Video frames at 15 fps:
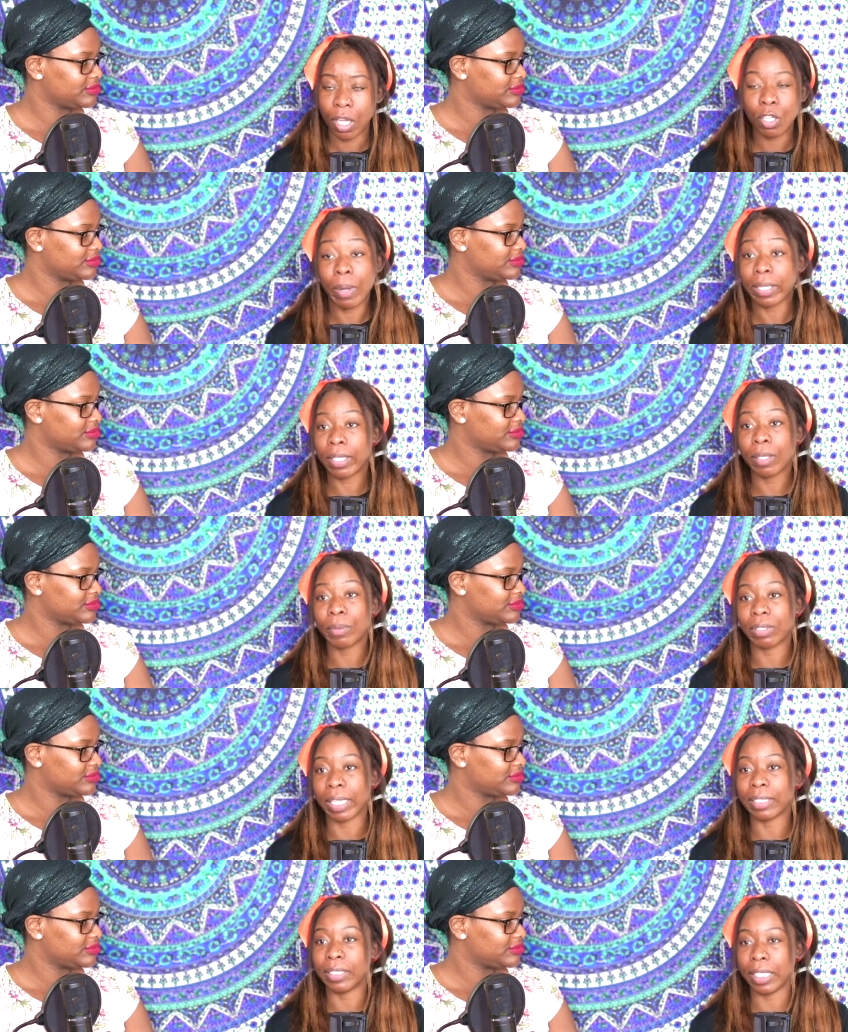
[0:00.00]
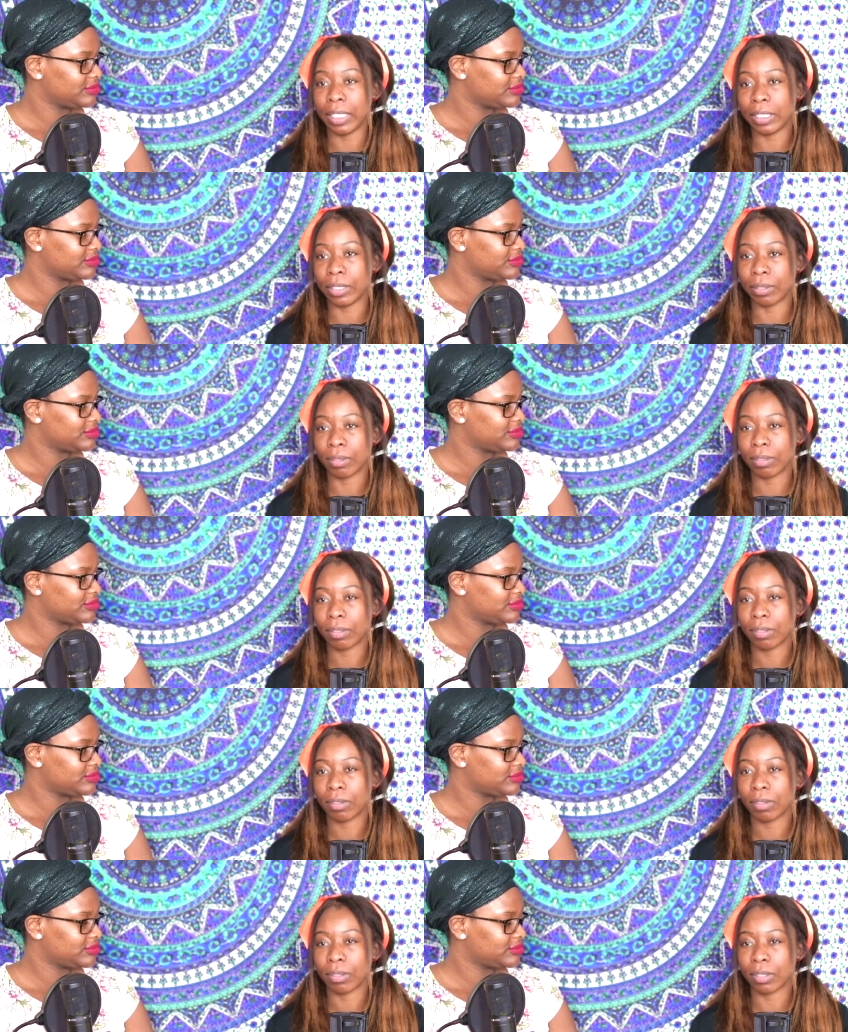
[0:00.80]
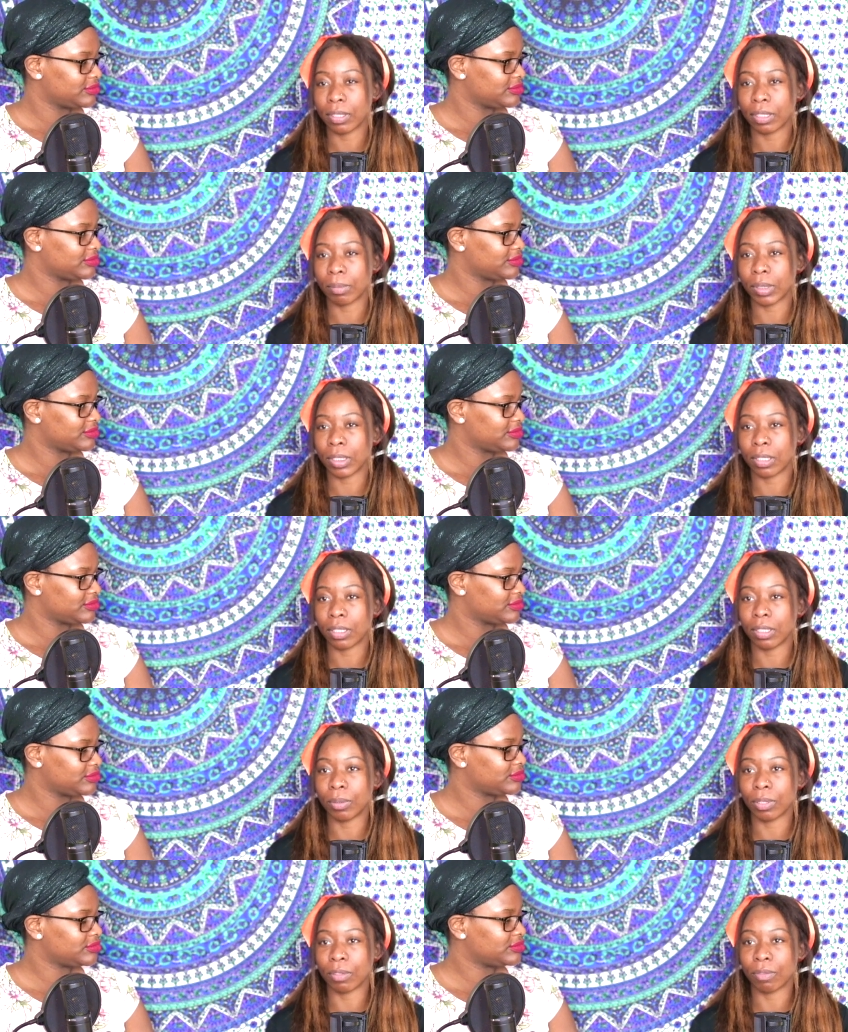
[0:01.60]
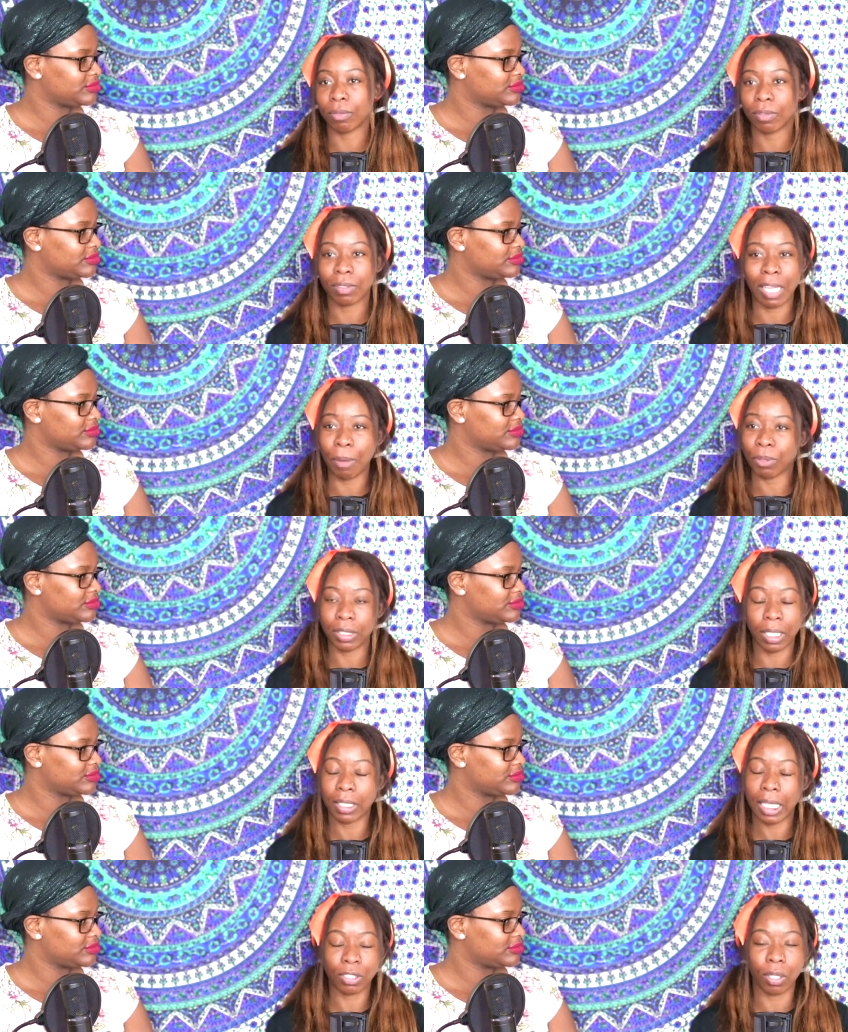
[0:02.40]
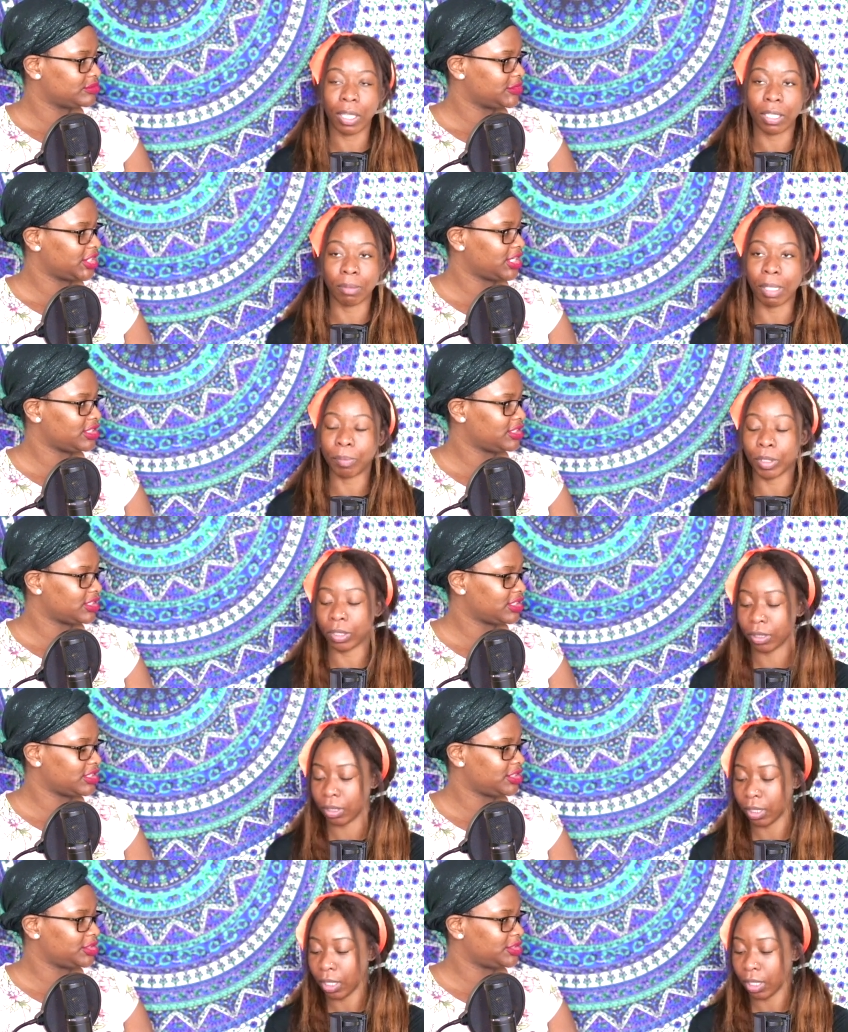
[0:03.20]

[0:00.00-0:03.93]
Speaker 1: No, I think it was like Daniel or something. It was mm. that was that's all I you remember. You gotta look at